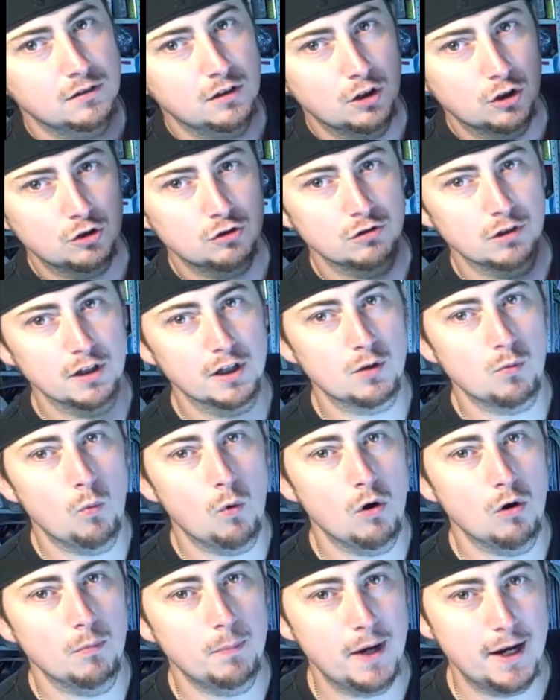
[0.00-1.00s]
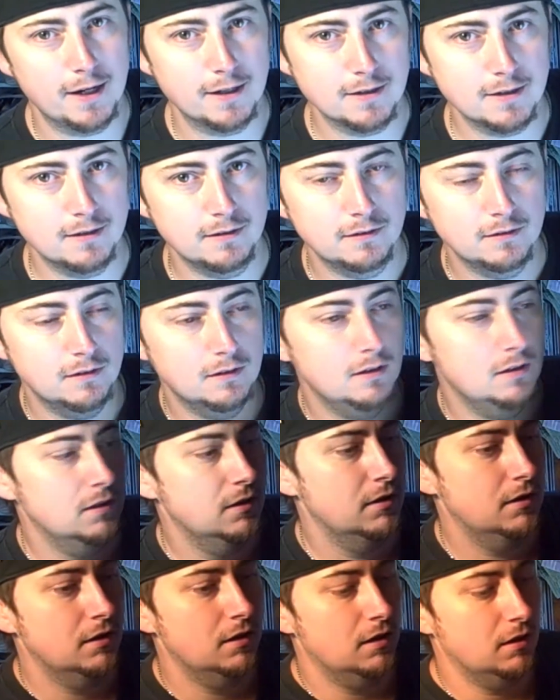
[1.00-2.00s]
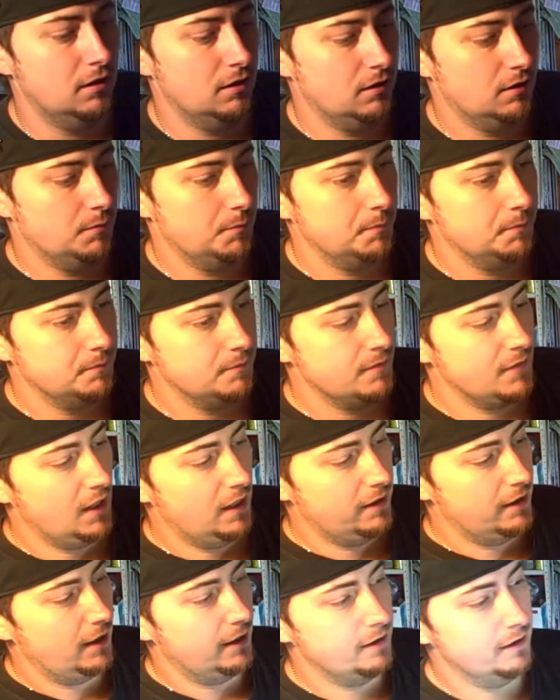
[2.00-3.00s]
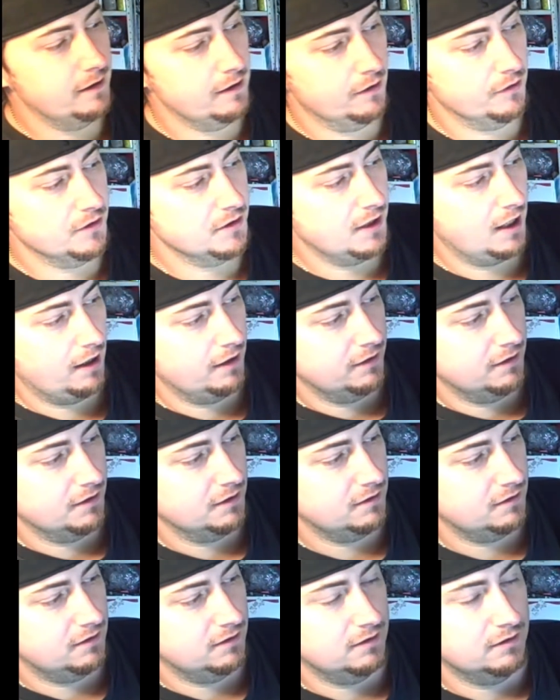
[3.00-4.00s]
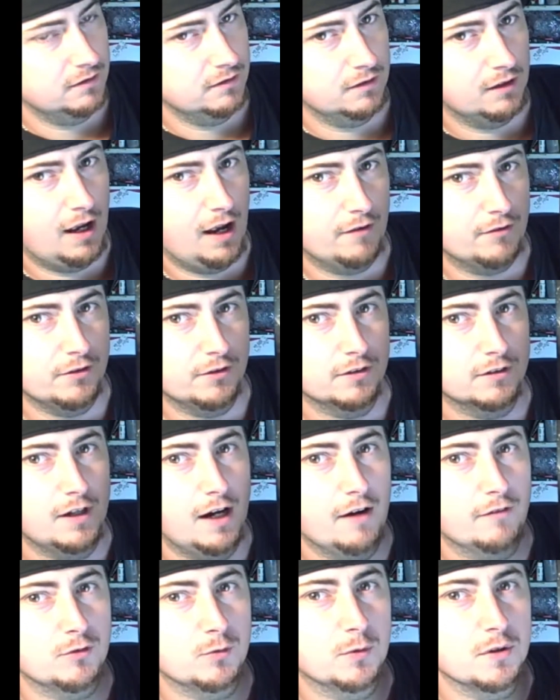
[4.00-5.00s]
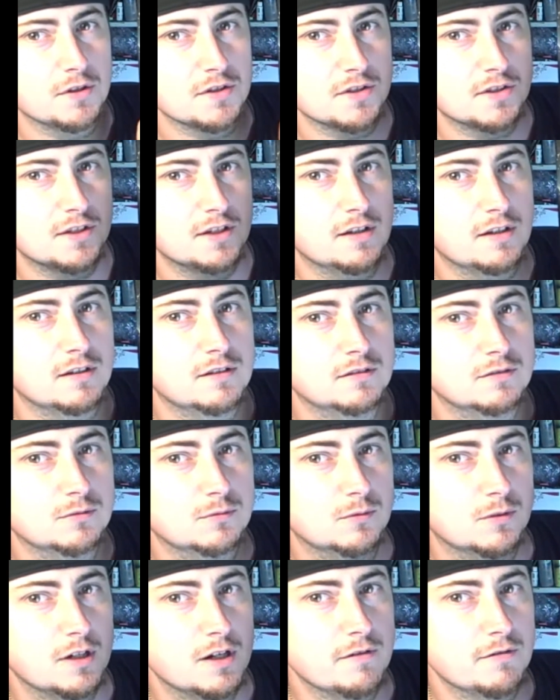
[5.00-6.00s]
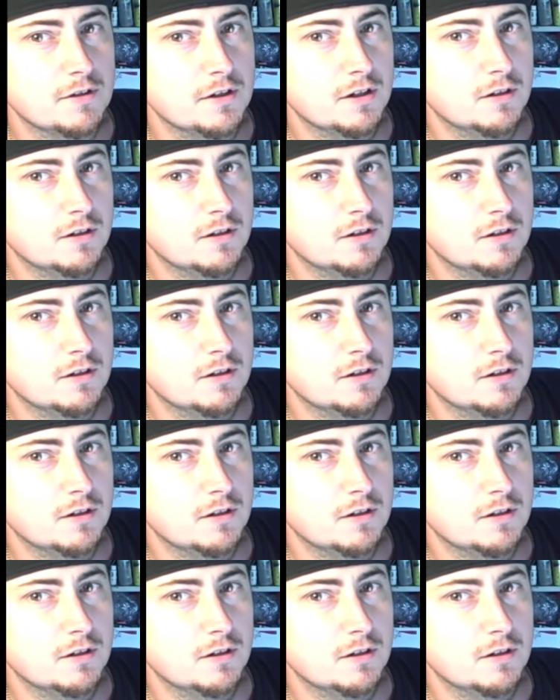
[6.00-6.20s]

acrylic wall paint, and then I did the other side afterwards to see whatever,